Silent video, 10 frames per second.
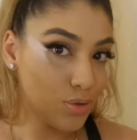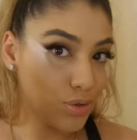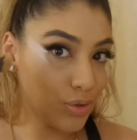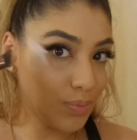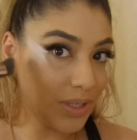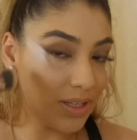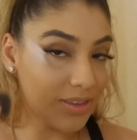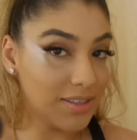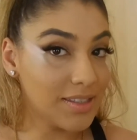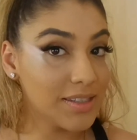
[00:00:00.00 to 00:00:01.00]
to be,
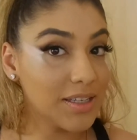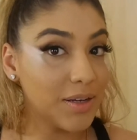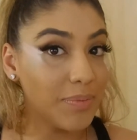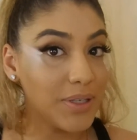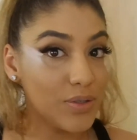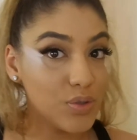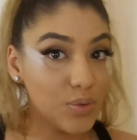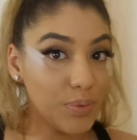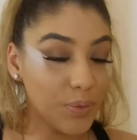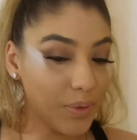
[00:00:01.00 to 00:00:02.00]
this is gonna be
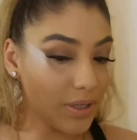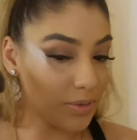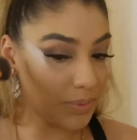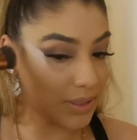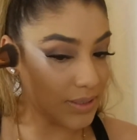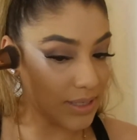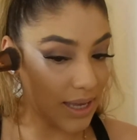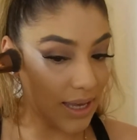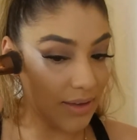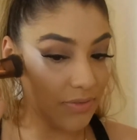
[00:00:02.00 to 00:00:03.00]
super weird because
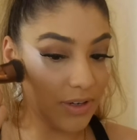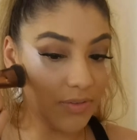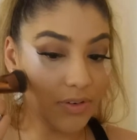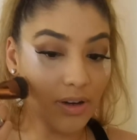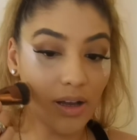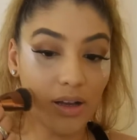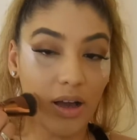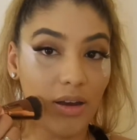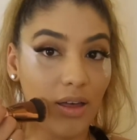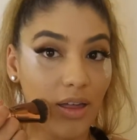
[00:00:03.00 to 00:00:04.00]
I've never knocked
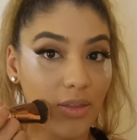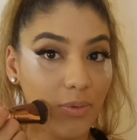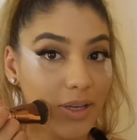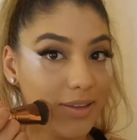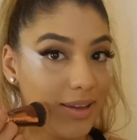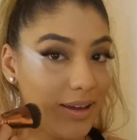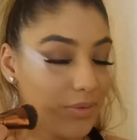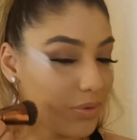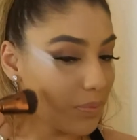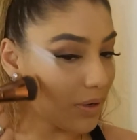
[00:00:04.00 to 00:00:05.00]
on all the way down
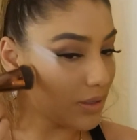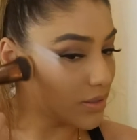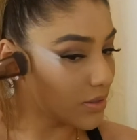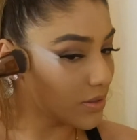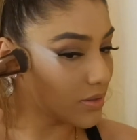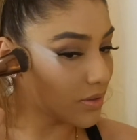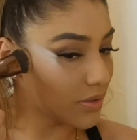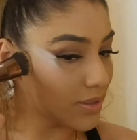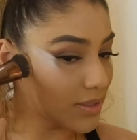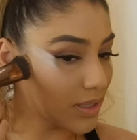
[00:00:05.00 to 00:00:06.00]
with bronzer, so
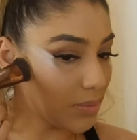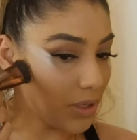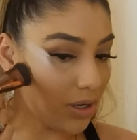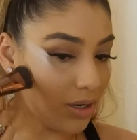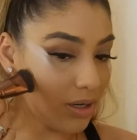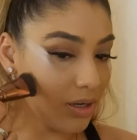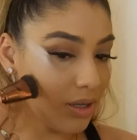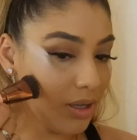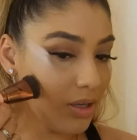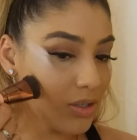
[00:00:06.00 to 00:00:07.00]
this is gonna be hard.
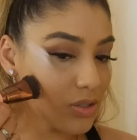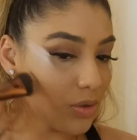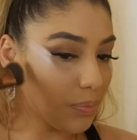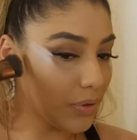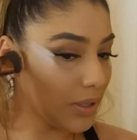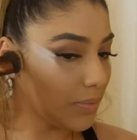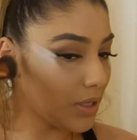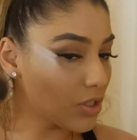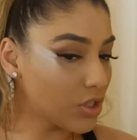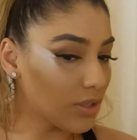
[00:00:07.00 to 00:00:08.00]
So pretty
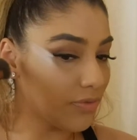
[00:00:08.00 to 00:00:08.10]
much you're